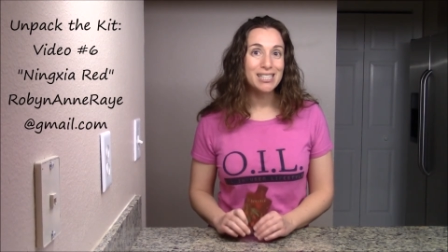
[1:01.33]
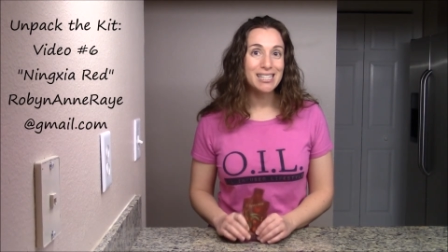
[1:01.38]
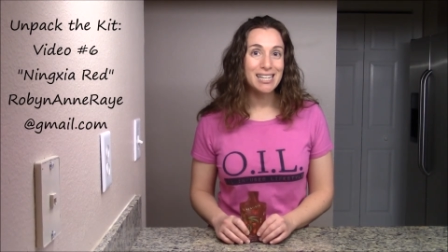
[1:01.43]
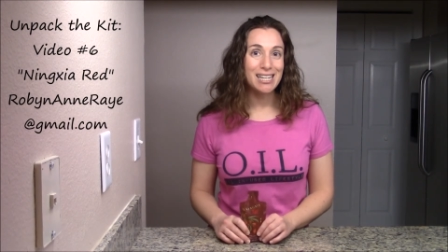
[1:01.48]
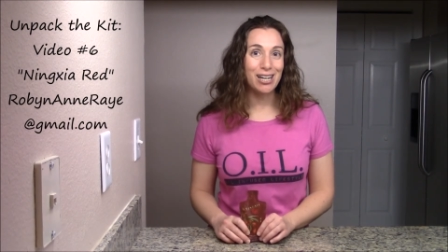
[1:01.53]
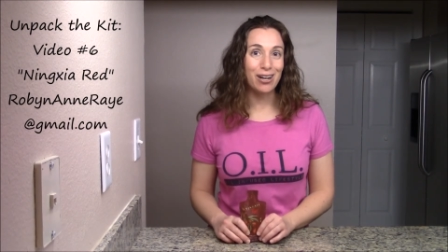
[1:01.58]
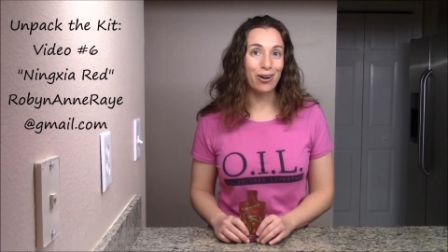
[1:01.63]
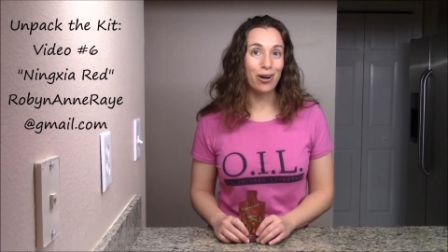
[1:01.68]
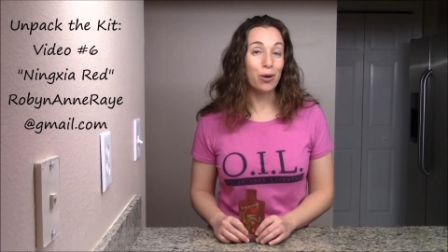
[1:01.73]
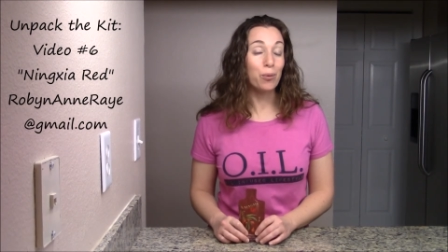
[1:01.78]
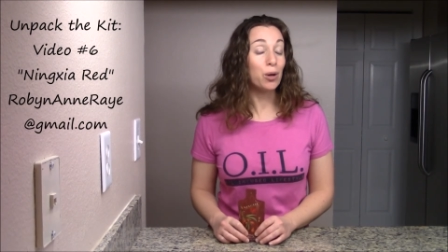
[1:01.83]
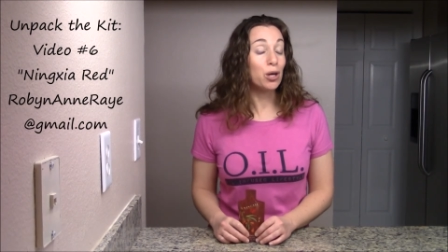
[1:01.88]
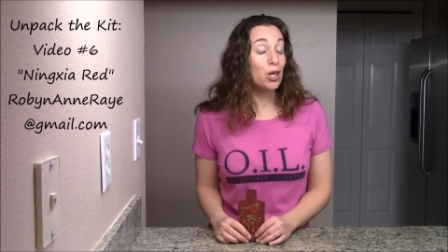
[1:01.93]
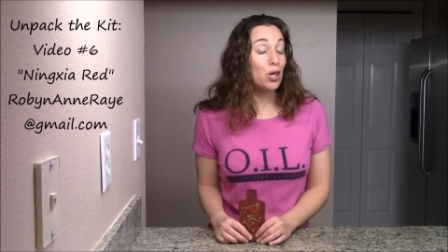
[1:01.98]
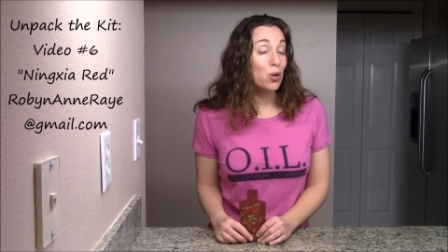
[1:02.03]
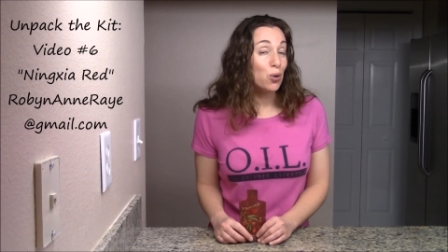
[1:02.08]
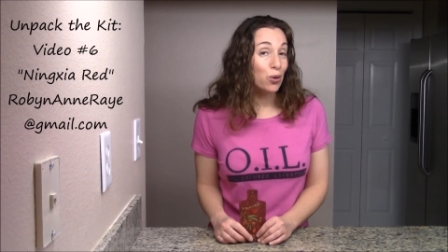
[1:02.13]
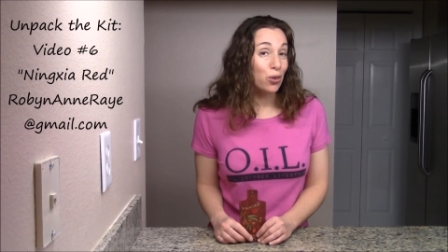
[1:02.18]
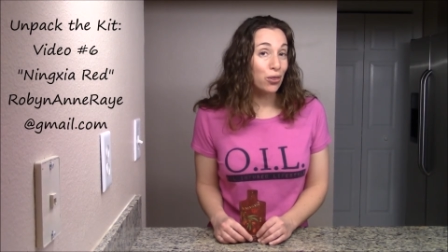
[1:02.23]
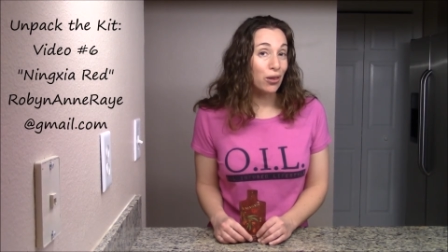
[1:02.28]
to hearing what
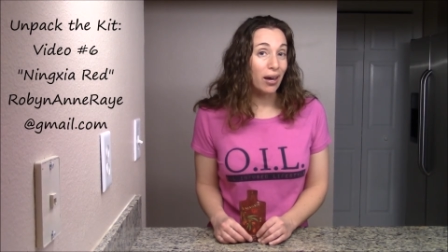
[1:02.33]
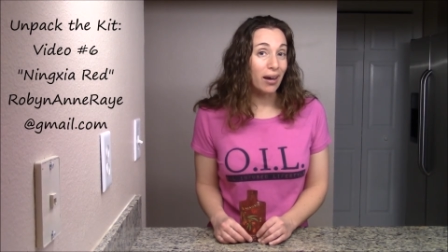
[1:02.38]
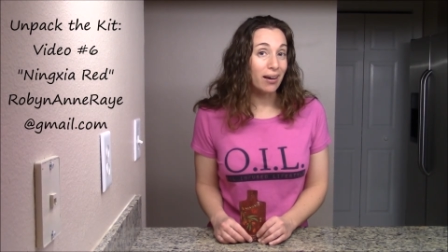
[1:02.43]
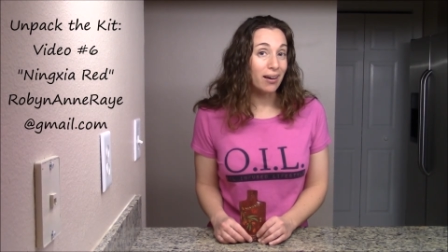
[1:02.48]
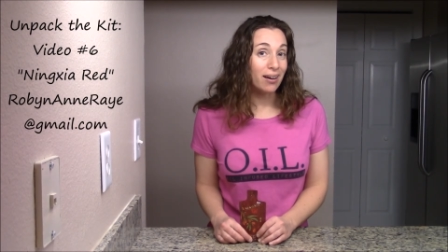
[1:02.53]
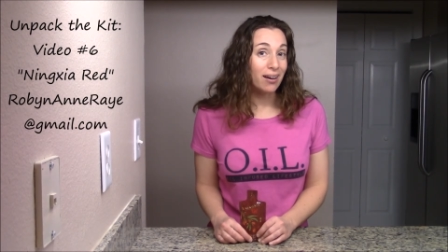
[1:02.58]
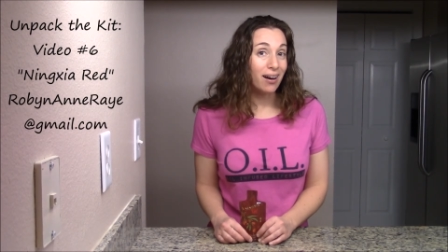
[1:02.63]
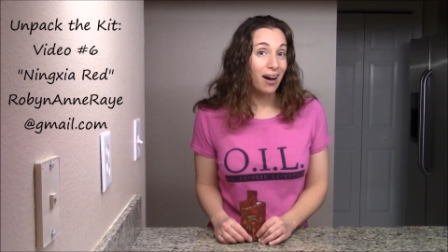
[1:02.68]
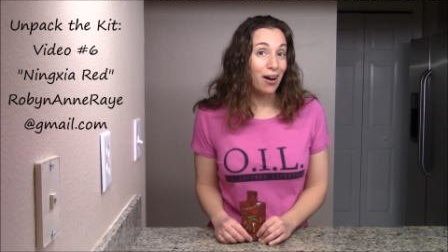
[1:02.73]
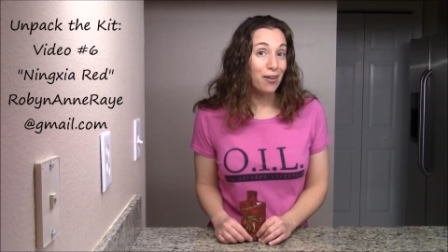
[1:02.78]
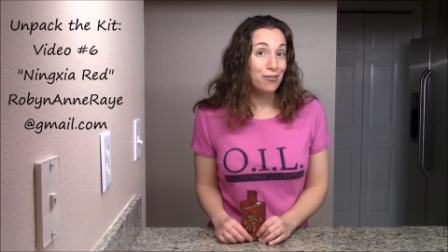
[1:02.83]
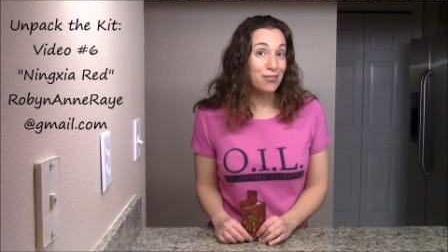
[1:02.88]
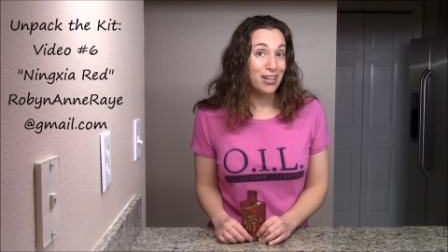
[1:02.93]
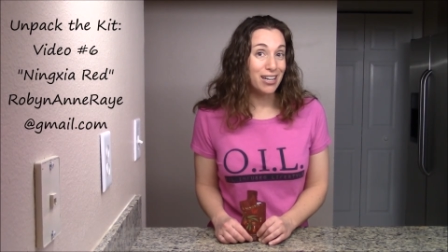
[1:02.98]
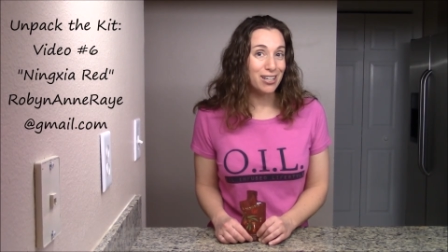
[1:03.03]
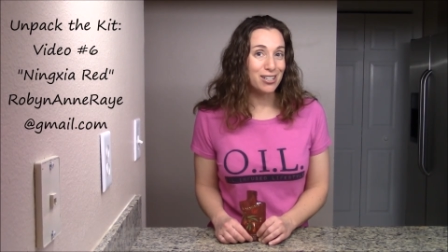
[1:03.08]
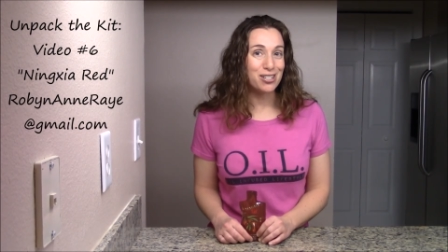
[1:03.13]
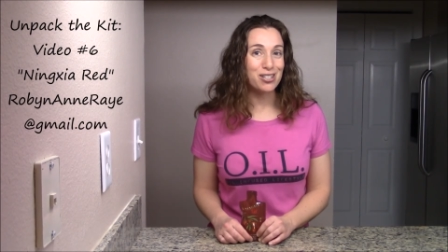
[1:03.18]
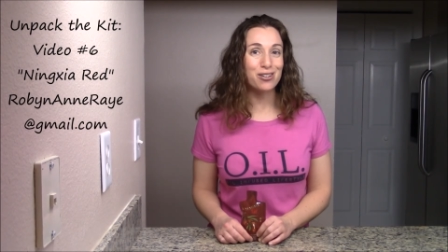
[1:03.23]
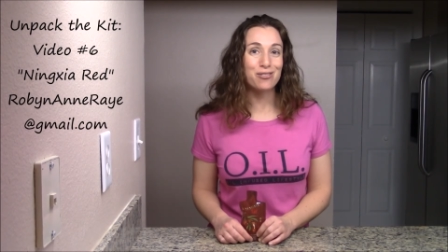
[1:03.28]
you think of
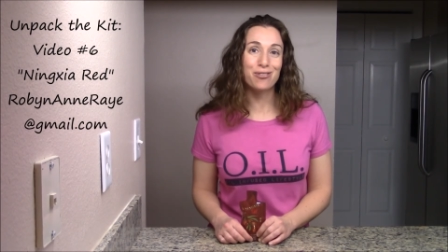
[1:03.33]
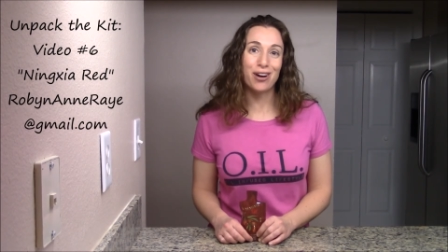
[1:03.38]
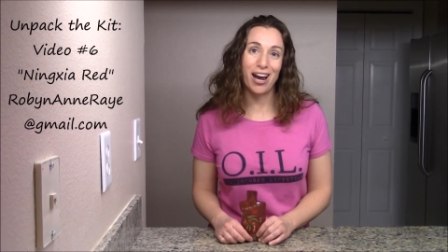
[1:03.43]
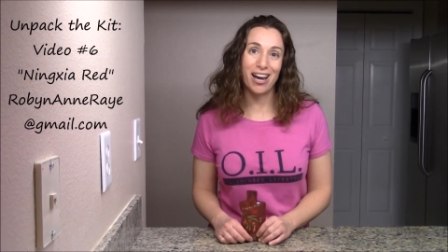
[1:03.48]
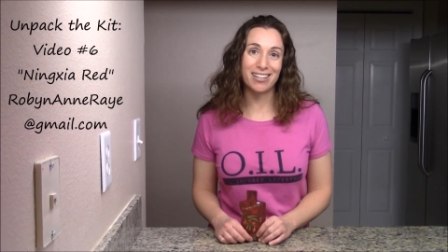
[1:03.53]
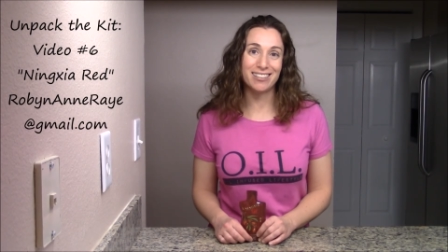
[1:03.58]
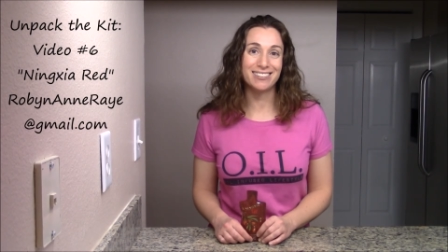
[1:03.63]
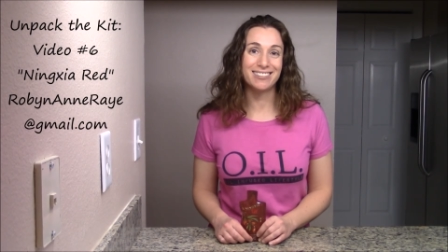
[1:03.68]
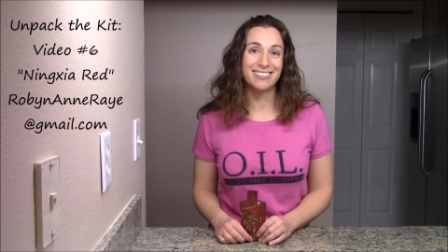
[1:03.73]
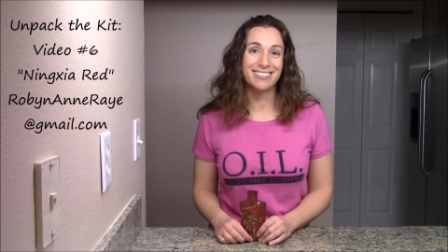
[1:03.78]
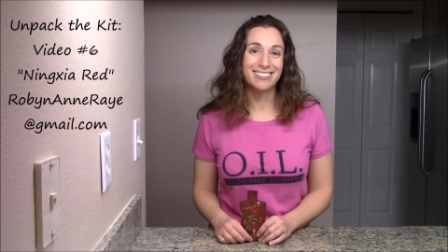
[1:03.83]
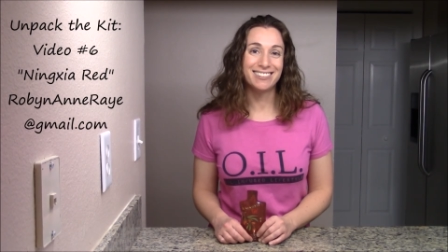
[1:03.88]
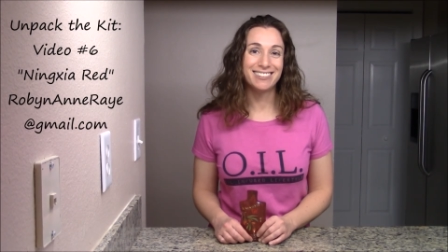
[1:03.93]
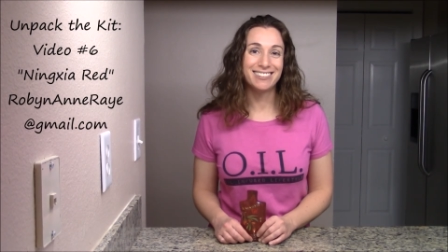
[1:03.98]
Ningxia Red.